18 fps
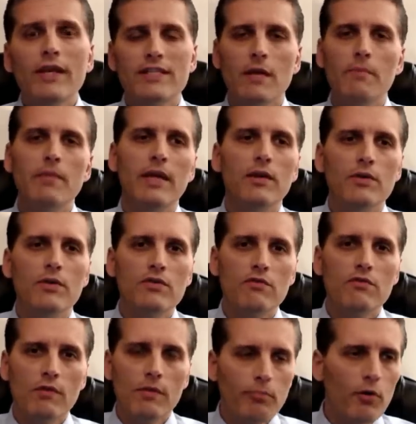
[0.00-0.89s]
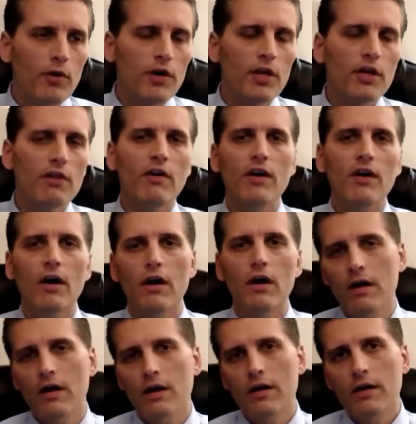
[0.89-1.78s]
Draghi said it.
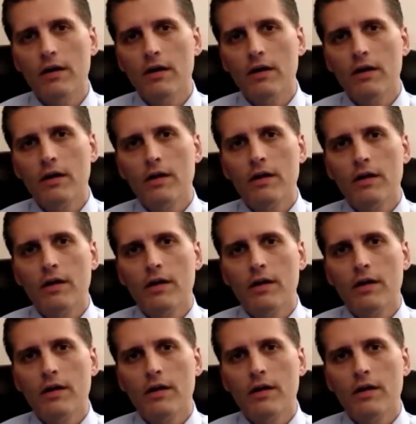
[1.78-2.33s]
Go ahead.